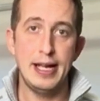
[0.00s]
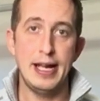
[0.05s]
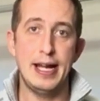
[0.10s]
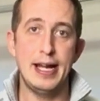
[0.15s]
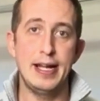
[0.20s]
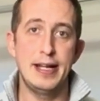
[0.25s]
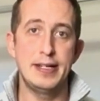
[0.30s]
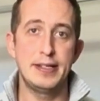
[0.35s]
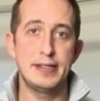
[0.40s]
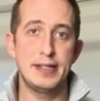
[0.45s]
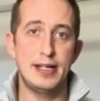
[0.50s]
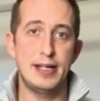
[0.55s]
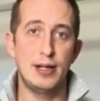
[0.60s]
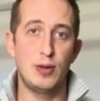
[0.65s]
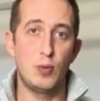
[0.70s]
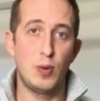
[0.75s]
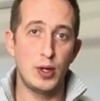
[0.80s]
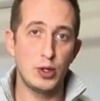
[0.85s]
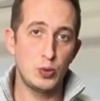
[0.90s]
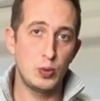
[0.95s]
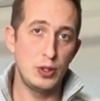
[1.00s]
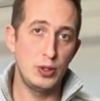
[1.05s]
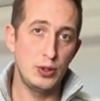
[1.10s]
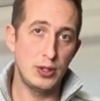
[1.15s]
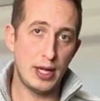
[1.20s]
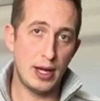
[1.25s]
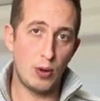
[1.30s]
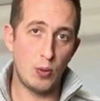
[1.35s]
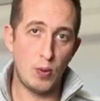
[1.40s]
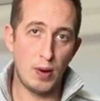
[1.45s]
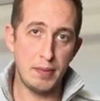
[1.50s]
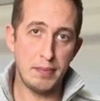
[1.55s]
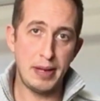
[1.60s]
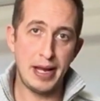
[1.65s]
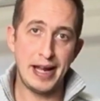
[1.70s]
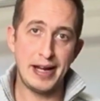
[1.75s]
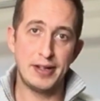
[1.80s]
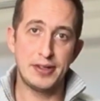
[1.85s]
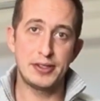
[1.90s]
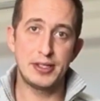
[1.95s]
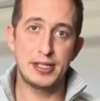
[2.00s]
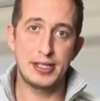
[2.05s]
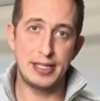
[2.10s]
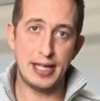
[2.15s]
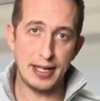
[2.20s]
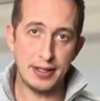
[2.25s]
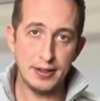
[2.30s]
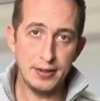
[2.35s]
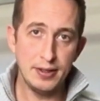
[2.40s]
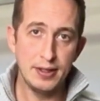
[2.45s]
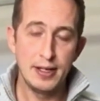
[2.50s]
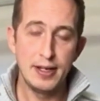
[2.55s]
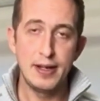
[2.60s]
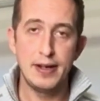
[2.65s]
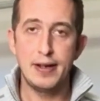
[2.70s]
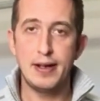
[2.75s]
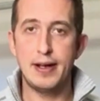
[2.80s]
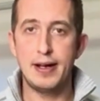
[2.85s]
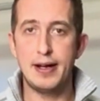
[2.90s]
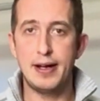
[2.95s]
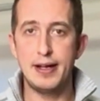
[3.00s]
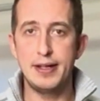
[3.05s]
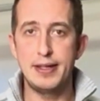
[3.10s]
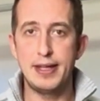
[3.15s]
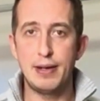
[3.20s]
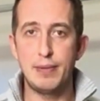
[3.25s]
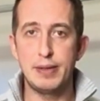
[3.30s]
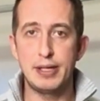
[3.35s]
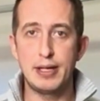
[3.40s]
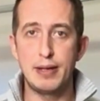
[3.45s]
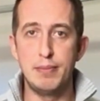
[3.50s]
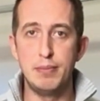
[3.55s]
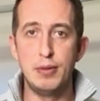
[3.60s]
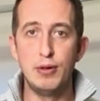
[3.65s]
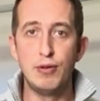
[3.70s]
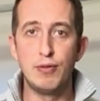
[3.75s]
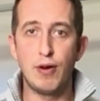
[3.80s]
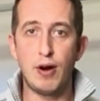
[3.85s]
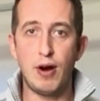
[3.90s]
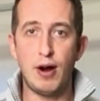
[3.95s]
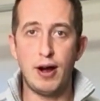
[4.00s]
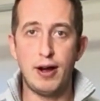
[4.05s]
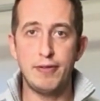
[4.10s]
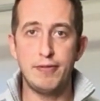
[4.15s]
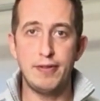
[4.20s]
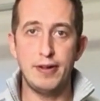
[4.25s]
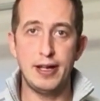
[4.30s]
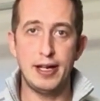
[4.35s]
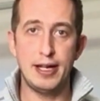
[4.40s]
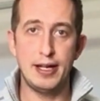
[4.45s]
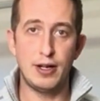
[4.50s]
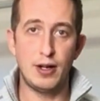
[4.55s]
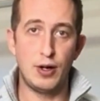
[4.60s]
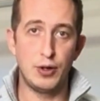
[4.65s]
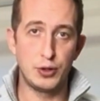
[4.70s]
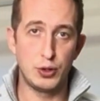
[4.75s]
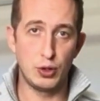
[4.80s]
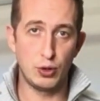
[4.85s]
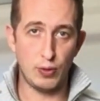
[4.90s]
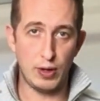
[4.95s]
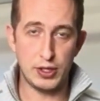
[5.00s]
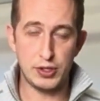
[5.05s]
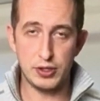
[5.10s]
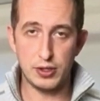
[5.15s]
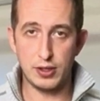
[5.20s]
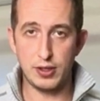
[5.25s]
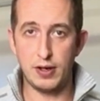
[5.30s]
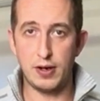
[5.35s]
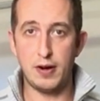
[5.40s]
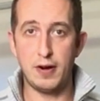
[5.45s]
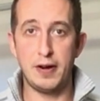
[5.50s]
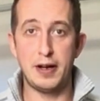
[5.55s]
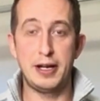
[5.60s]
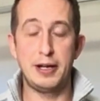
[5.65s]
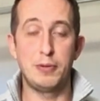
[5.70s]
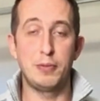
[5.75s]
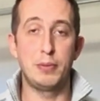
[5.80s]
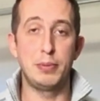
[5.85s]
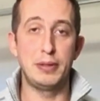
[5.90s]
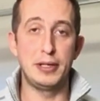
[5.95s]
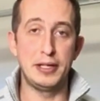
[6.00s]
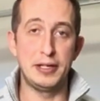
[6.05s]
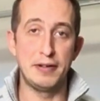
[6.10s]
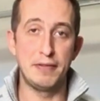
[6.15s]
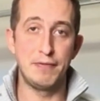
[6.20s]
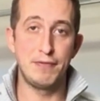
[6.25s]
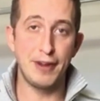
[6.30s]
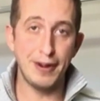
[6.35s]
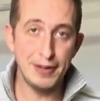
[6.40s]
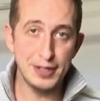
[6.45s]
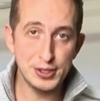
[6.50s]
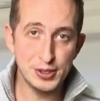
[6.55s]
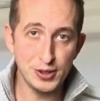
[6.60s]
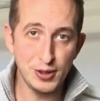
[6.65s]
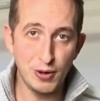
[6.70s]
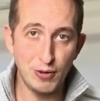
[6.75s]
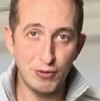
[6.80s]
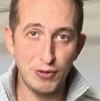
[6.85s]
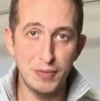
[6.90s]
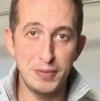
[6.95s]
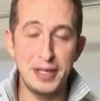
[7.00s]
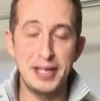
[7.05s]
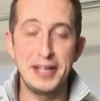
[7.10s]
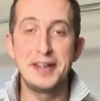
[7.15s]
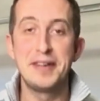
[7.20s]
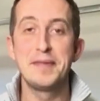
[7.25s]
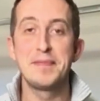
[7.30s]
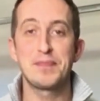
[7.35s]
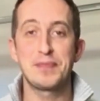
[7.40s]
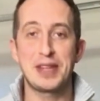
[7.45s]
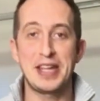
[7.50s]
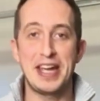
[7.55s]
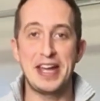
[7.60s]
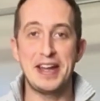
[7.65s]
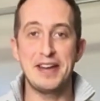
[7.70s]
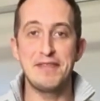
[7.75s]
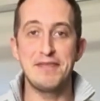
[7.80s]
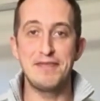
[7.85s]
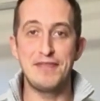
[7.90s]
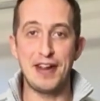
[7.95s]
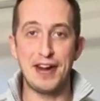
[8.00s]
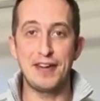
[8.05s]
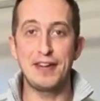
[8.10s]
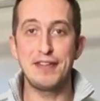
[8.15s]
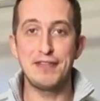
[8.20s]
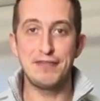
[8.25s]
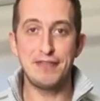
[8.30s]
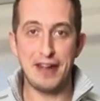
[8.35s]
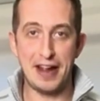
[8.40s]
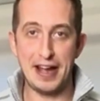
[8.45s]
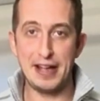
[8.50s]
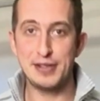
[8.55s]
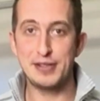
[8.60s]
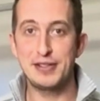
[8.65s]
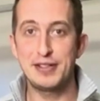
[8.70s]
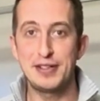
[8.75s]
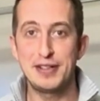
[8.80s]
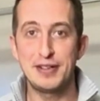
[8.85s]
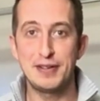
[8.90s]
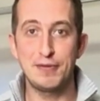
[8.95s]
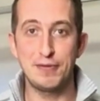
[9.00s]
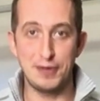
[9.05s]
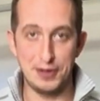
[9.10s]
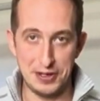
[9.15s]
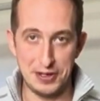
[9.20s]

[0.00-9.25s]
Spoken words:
And once we do that one panel together, then we can move off and I'll do the rest of the car, and it will be very slow for me and very fast for